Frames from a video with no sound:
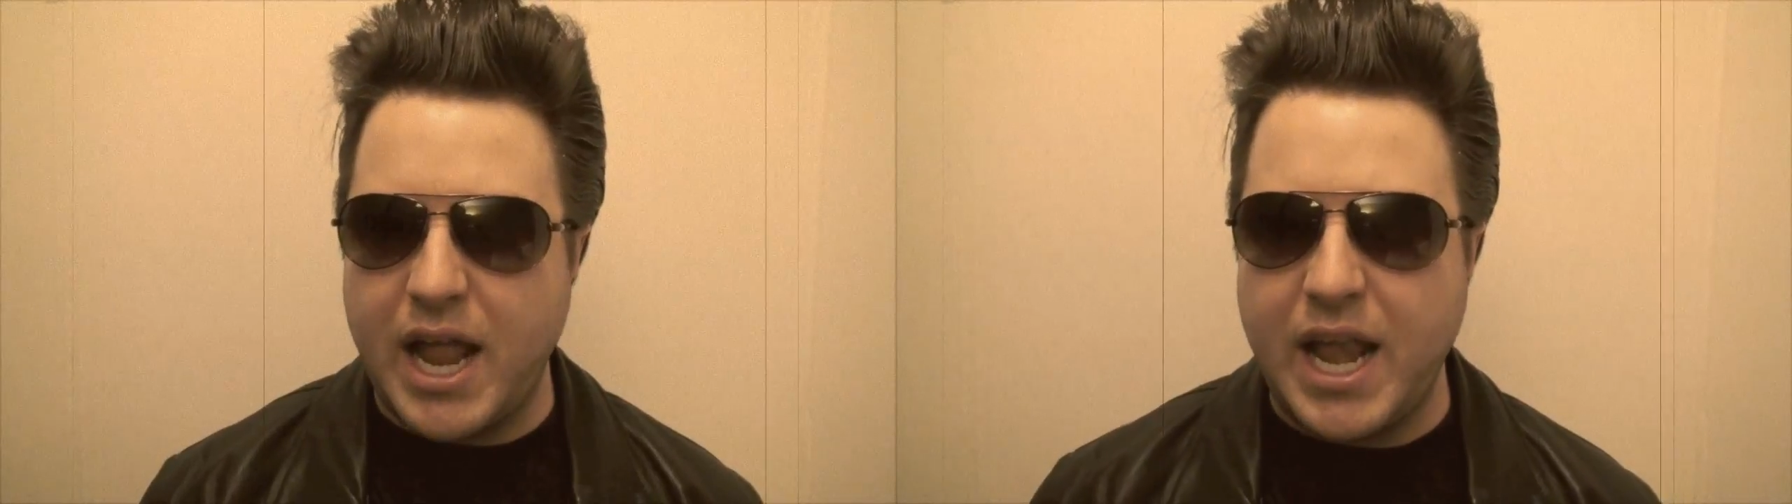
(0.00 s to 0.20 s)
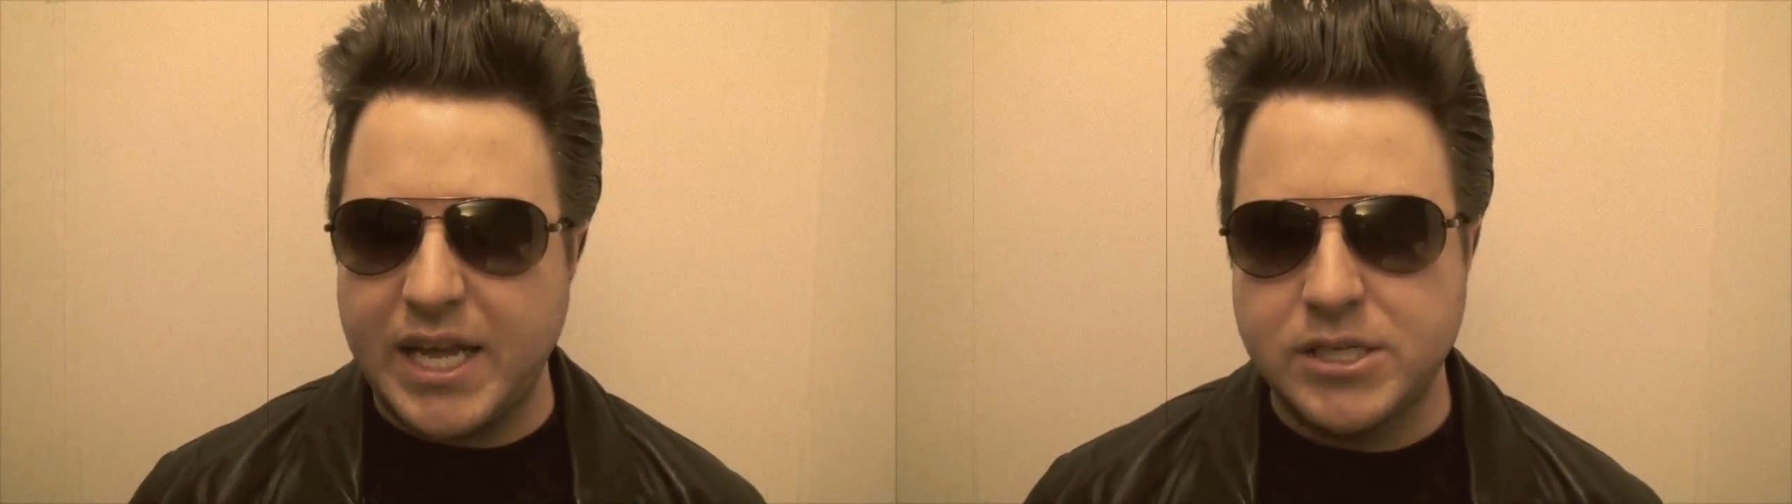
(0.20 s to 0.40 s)

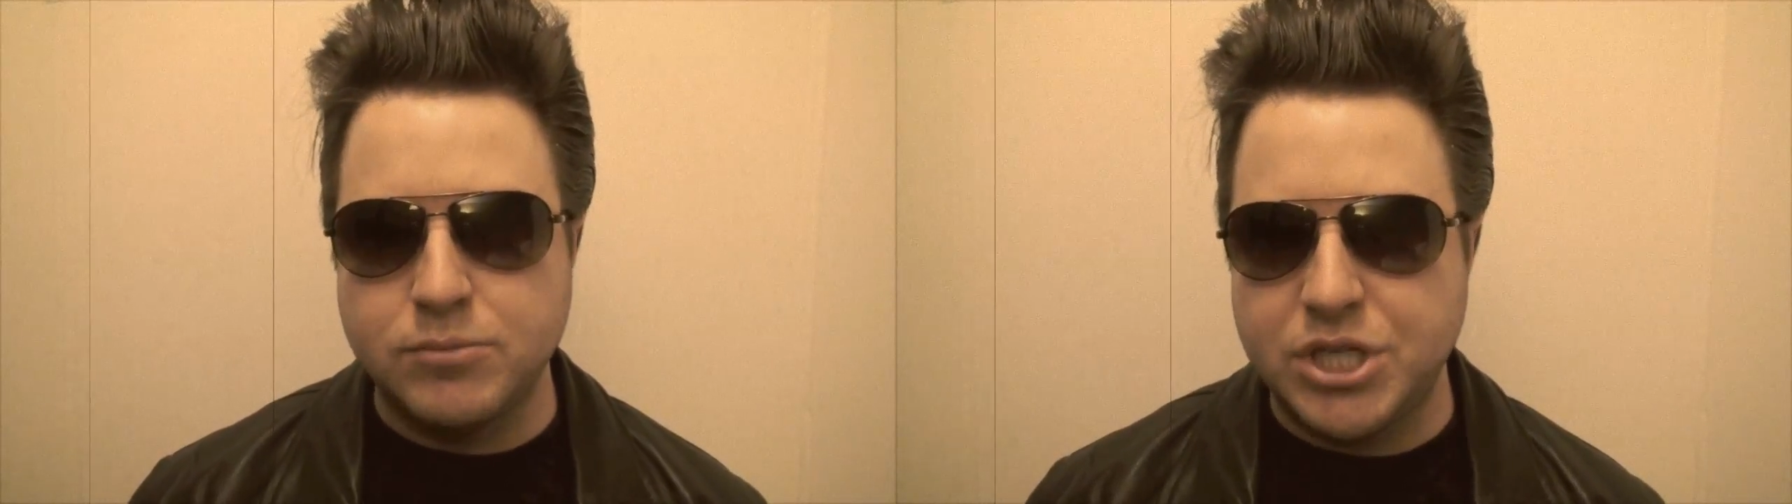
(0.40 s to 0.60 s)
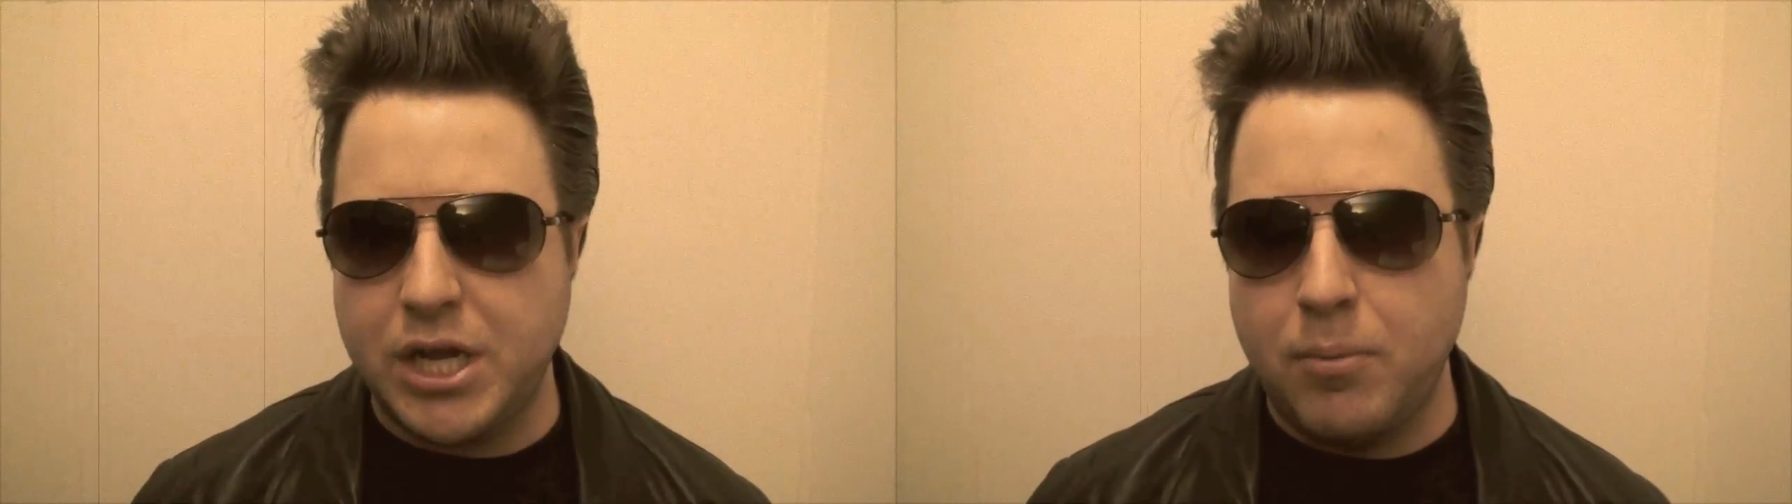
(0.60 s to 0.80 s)
I like
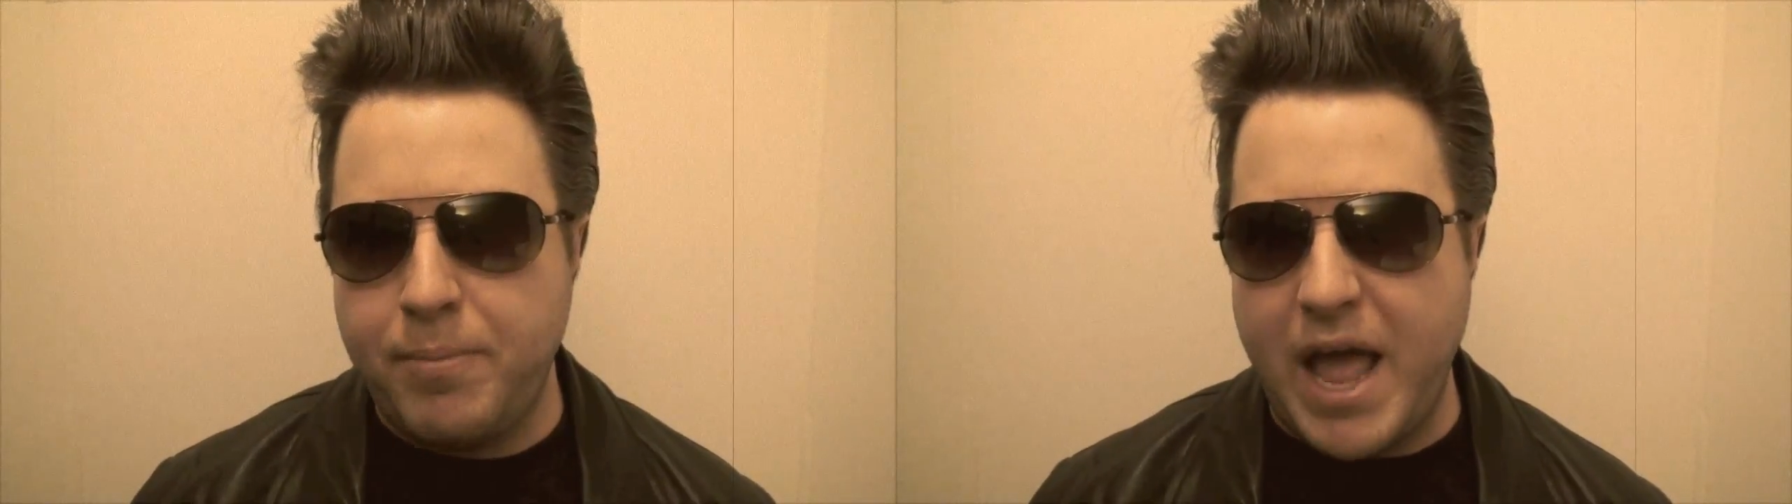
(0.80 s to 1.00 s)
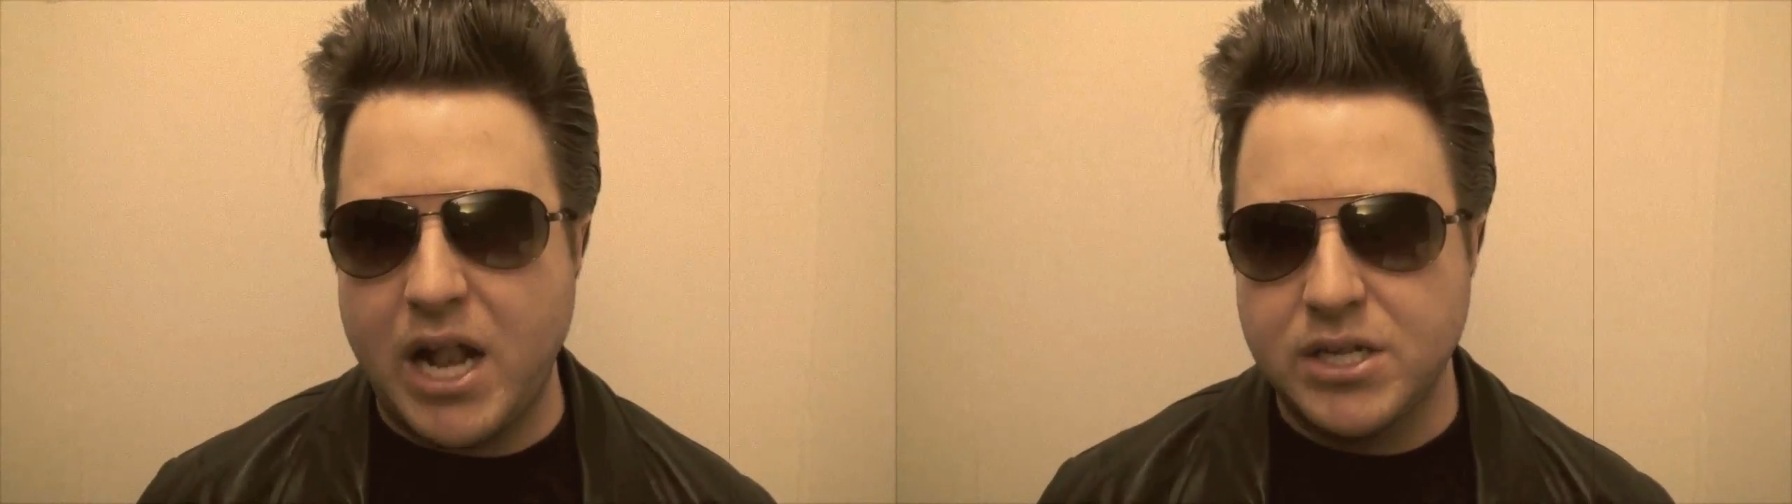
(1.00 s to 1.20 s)
some Jingle
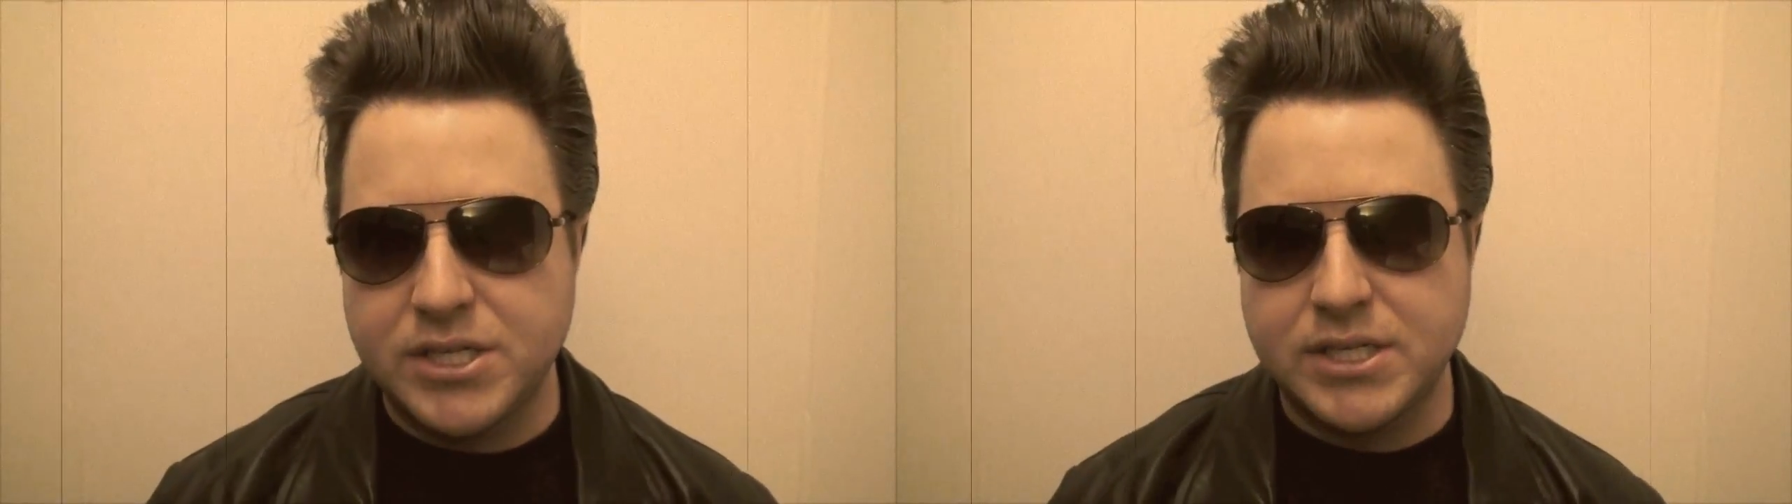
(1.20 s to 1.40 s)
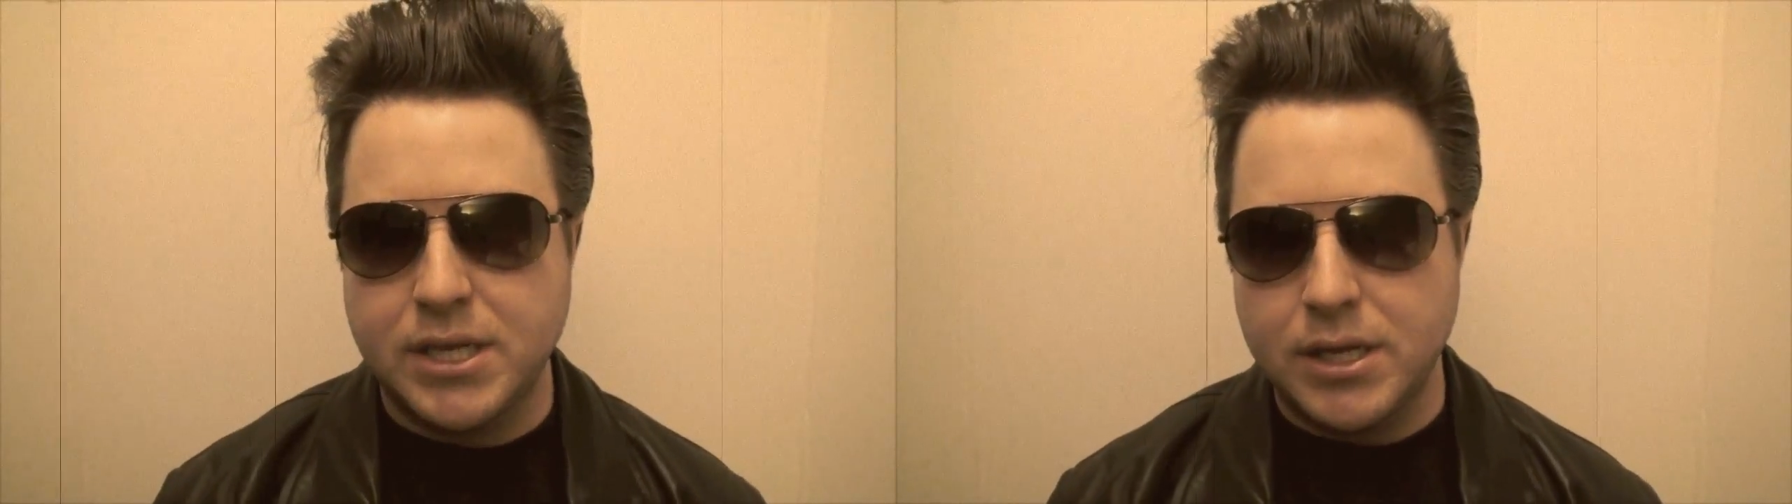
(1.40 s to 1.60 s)

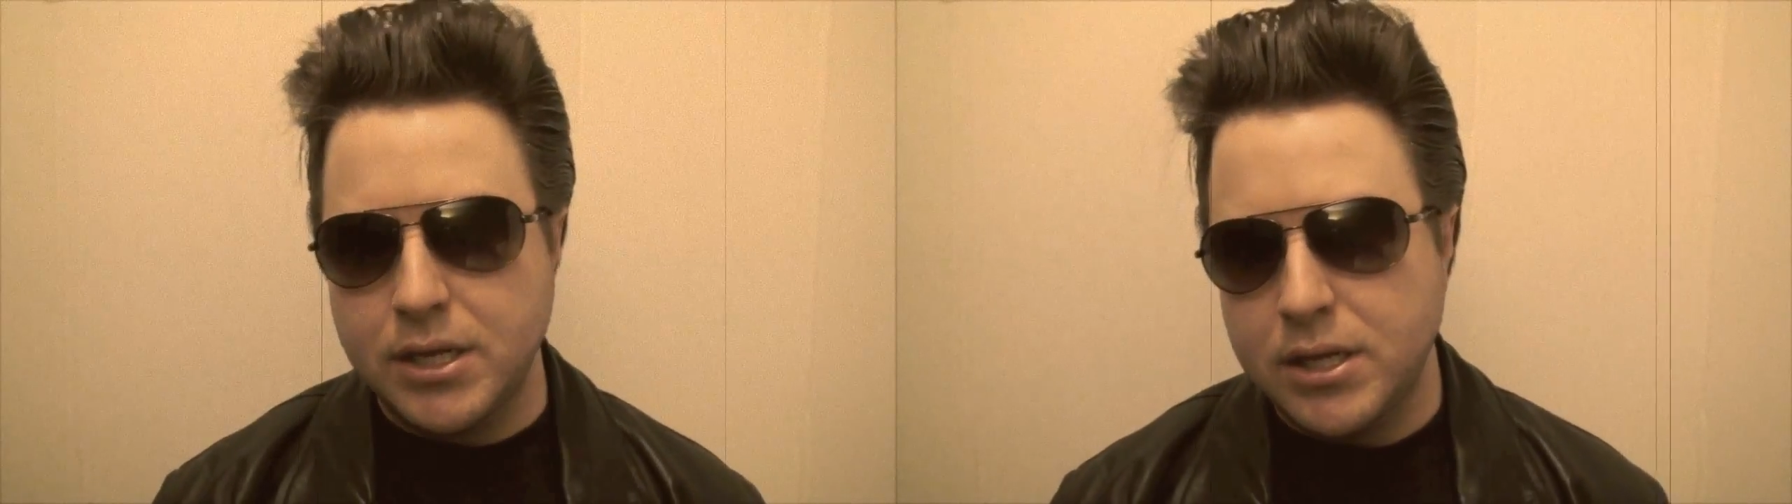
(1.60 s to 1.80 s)
Bells.